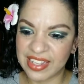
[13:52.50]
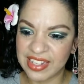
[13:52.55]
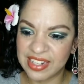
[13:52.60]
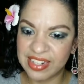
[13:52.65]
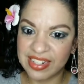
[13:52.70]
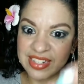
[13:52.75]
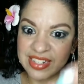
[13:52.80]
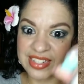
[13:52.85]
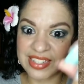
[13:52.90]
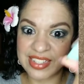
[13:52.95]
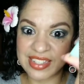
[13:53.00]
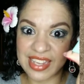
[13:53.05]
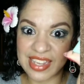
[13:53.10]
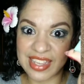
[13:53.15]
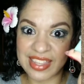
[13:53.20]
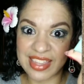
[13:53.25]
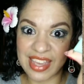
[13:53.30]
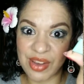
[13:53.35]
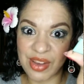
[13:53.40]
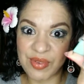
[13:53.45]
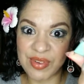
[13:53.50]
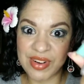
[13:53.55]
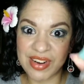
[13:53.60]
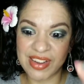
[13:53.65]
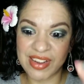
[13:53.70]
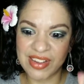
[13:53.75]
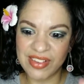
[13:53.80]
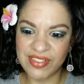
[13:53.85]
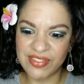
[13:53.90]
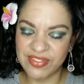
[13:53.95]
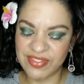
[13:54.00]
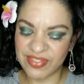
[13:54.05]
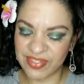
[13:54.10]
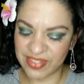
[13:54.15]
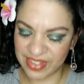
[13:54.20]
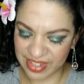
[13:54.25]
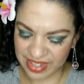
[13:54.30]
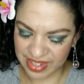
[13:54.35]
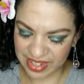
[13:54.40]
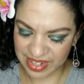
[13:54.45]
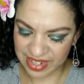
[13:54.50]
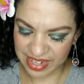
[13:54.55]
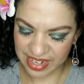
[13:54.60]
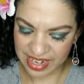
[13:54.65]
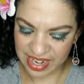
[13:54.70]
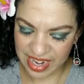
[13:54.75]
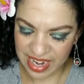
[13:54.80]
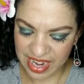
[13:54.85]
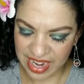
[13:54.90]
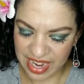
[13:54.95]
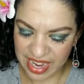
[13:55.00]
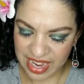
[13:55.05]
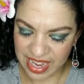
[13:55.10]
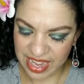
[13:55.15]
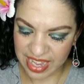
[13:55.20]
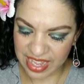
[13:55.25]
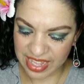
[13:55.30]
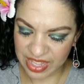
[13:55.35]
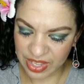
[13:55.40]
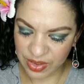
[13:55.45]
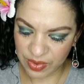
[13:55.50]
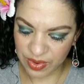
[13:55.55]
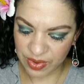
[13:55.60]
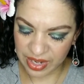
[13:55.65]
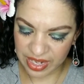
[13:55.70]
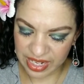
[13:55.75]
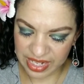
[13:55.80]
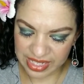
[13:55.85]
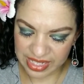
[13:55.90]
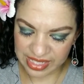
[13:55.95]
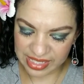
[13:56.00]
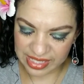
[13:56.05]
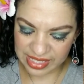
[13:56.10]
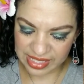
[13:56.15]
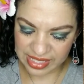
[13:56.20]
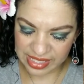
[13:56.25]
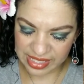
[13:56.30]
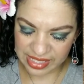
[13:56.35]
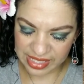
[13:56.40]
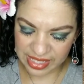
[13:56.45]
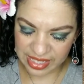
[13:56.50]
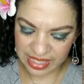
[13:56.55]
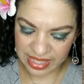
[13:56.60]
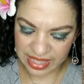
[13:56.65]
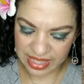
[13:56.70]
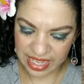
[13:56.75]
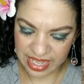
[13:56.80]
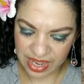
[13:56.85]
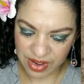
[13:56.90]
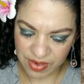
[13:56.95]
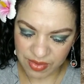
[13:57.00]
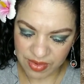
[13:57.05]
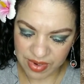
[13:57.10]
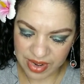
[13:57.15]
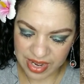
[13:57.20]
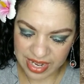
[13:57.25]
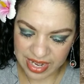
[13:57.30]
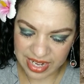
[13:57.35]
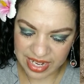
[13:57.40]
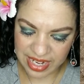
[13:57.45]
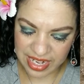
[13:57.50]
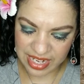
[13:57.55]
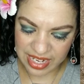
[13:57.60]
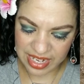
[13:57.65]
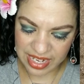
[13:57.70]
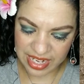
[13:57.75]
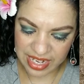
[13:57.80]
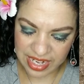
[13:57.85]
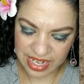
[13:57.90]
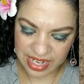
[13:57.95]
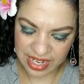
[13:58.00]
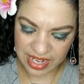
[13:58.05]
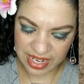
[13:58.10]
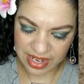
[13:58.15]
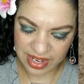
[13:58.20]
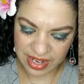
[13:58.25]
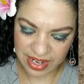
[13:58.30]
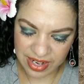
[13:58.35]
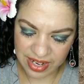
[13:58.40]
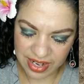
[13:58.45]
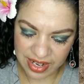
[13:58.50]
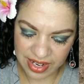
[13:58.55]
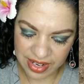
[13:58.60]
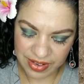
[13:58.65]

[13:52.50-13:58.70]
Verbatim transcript: Just take that one off. And then we're going to stick that one in here.